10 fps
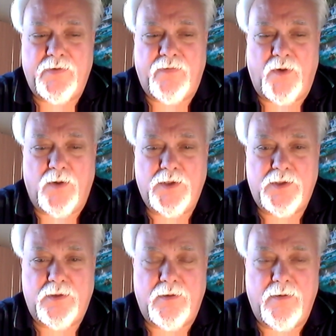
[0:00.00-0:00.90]

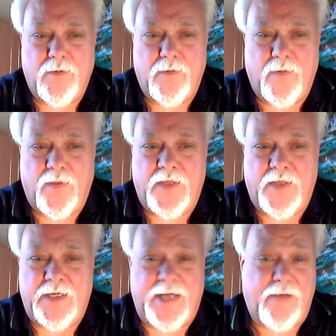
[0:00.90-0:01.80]
folks, the
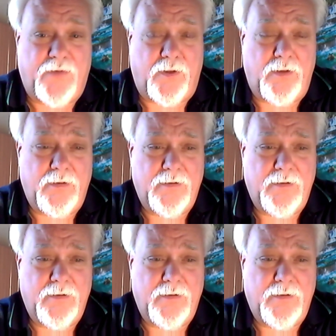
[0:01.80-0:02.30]
devil